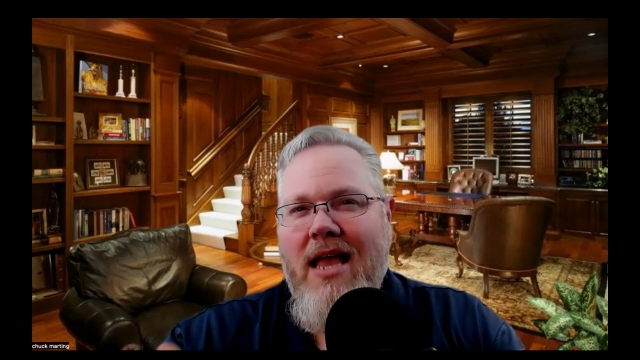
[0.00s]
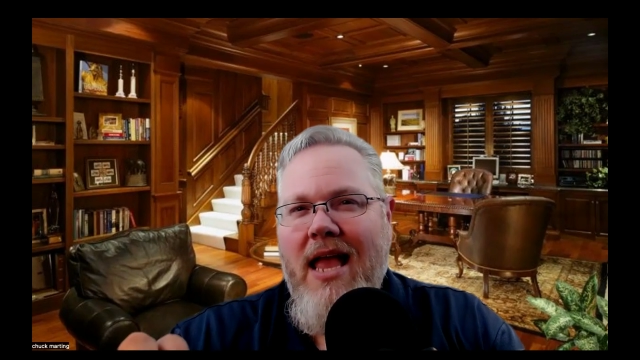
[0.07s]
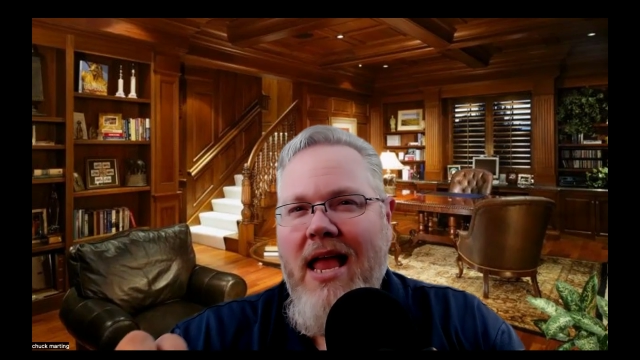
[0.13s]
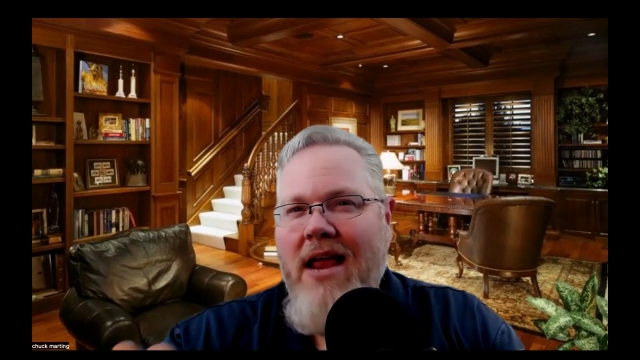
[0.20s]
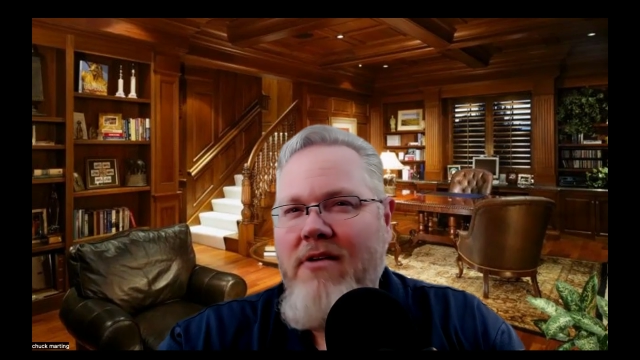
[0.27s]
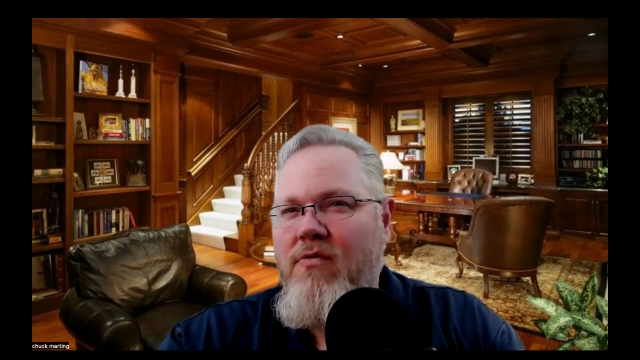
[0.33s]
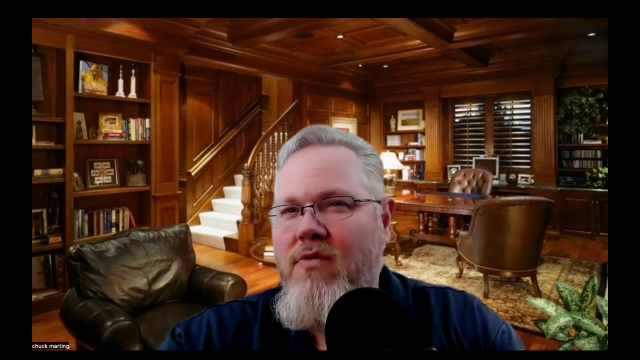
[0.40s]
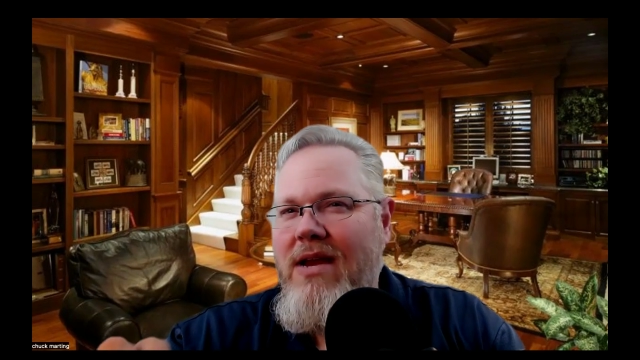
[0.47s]

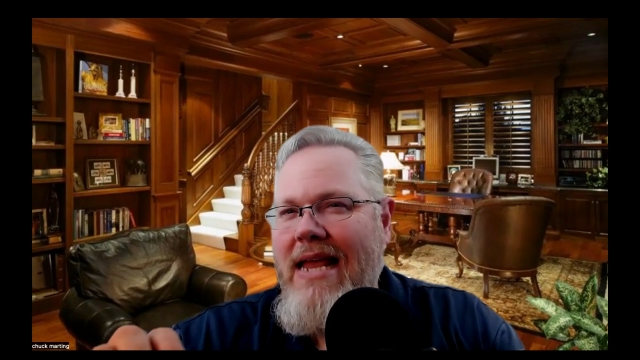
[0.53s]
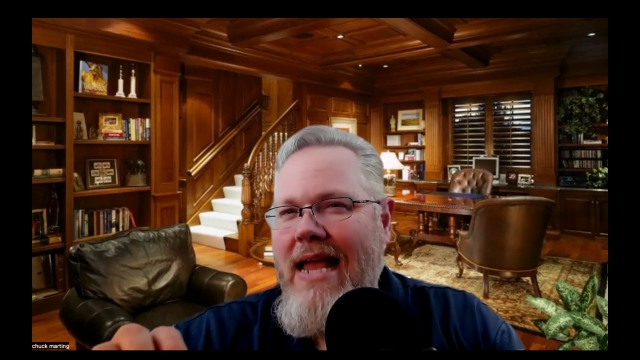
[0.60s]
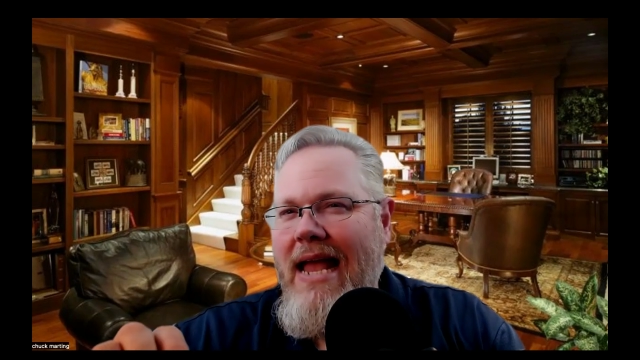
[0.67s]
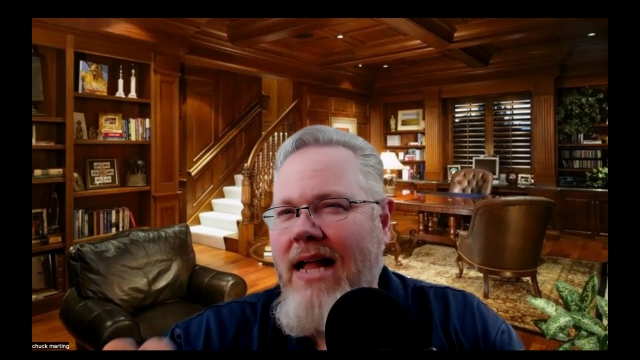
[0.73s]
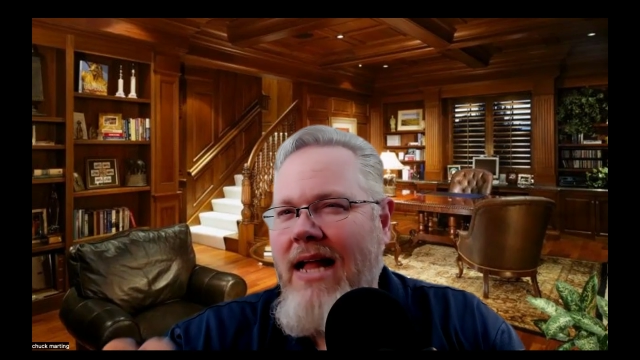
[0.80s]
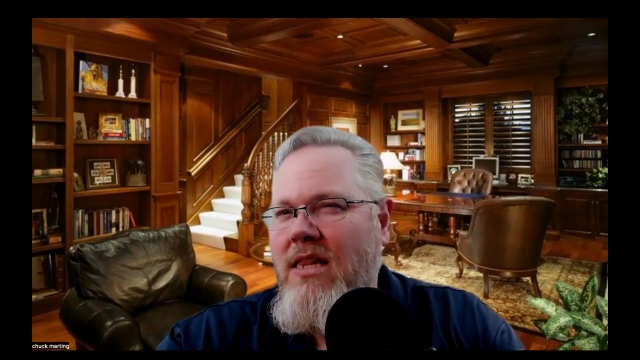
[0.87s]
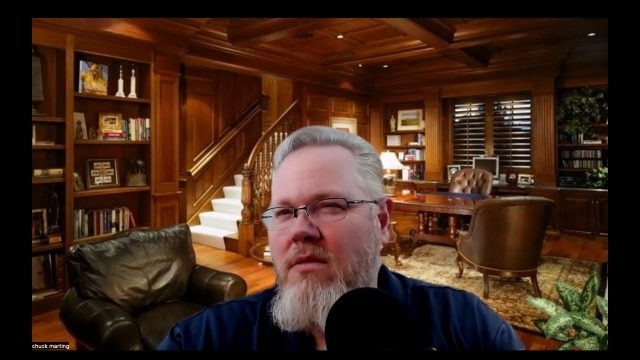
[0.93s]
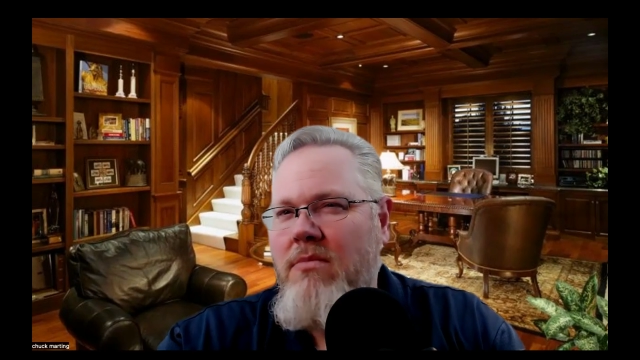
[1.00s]
Every
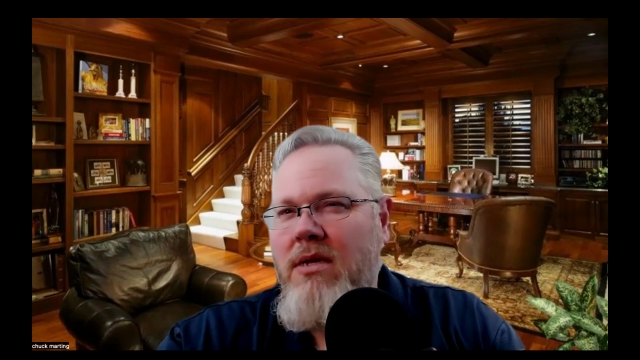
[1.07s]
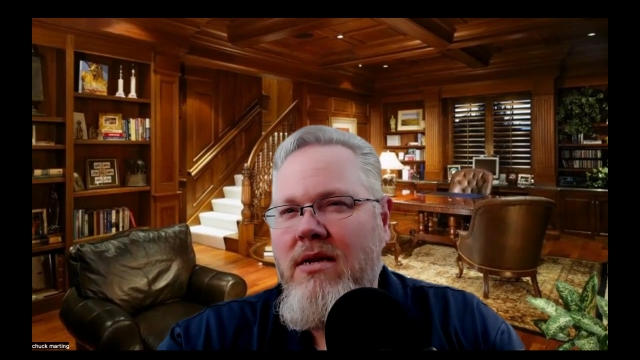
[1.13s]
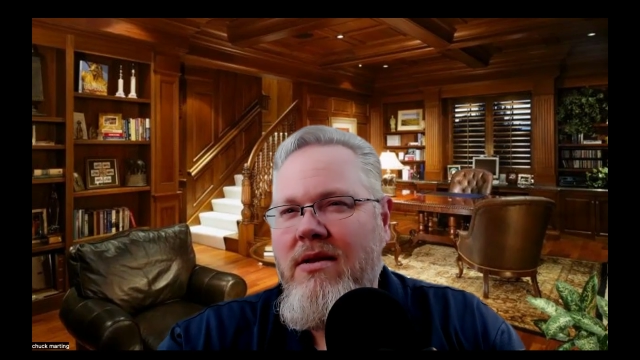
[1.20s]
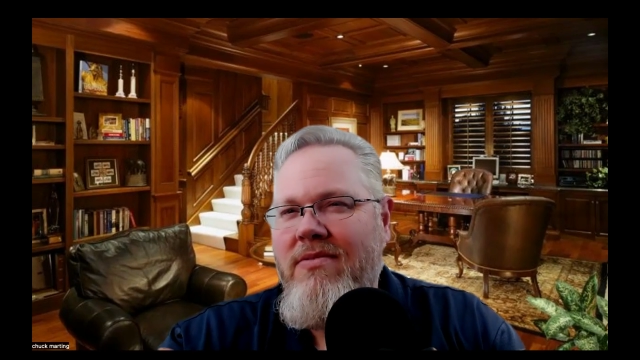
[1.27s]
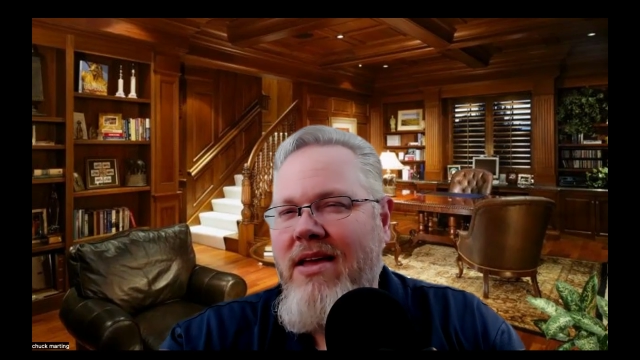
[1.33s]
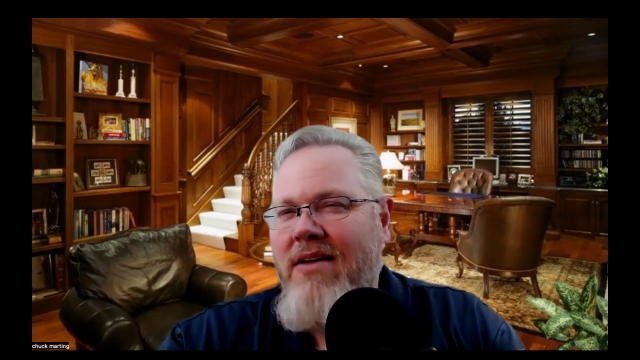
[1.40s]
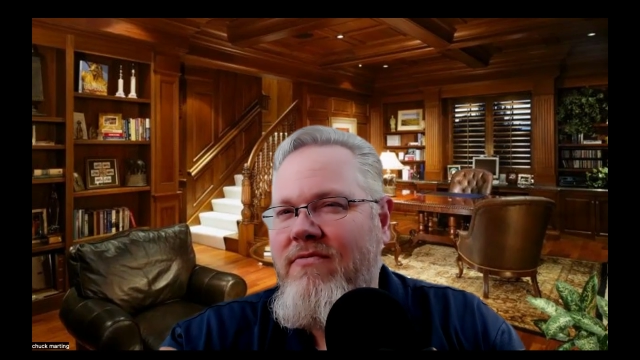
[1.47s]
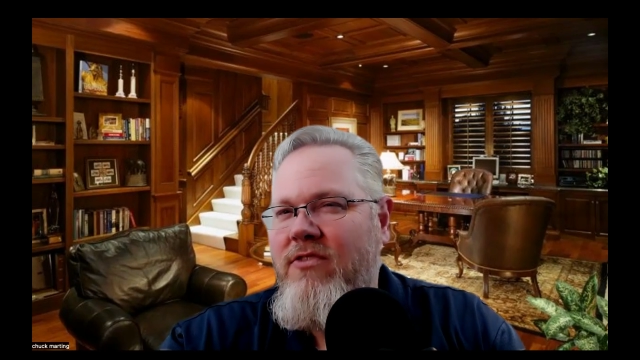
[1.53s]
element
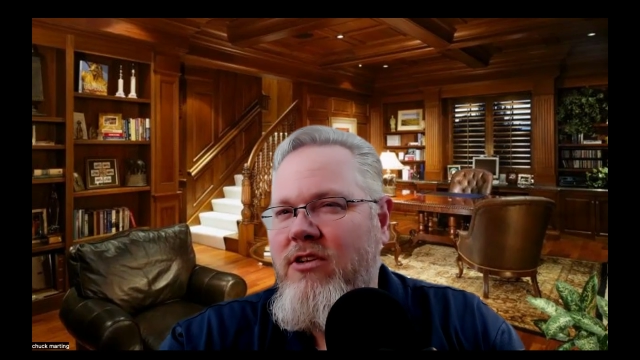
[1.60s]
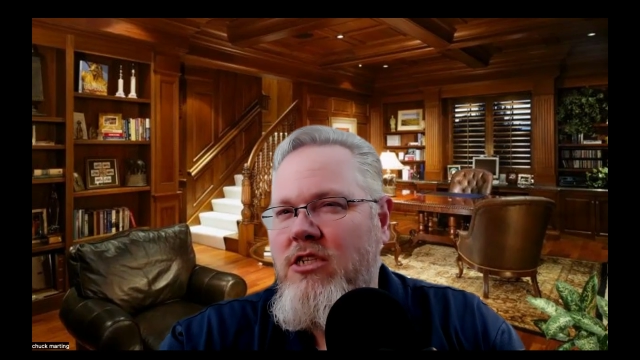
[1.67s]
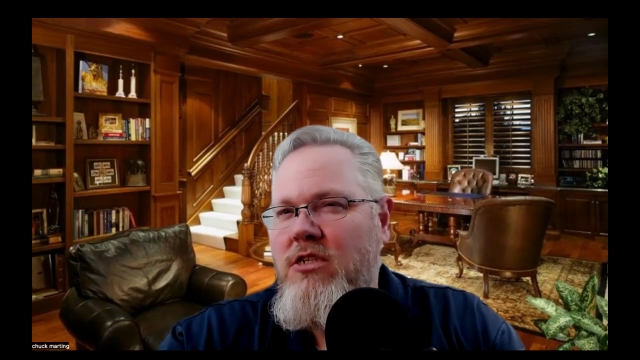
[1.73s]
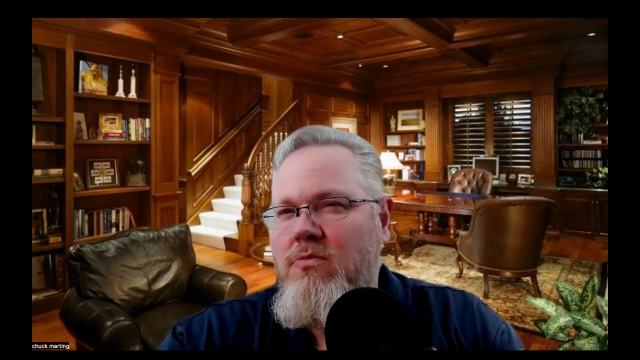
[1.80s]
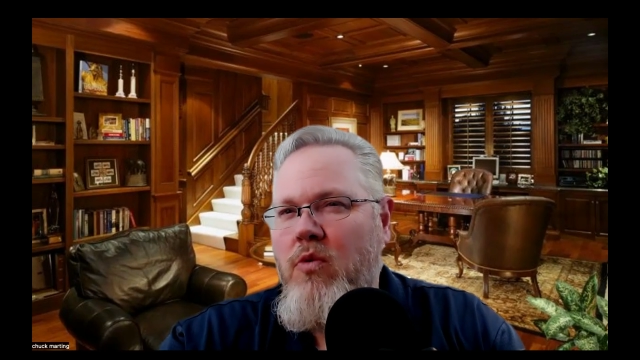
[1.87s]
of that vision